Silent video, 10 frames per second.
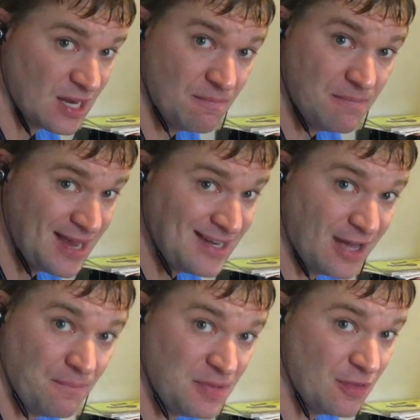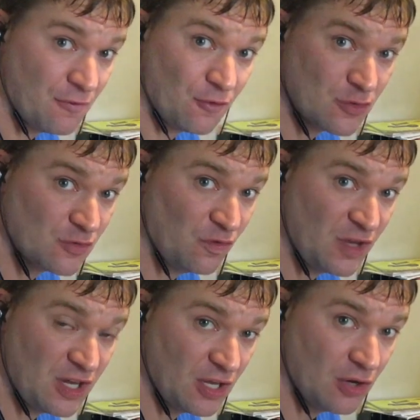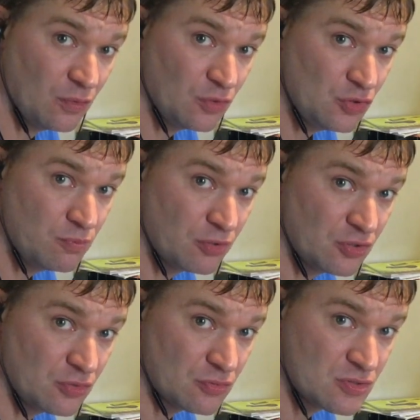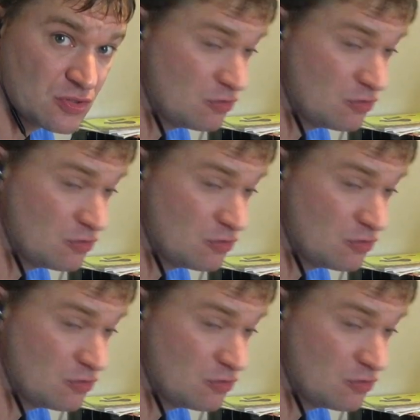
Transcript: It may not be the first video you produce.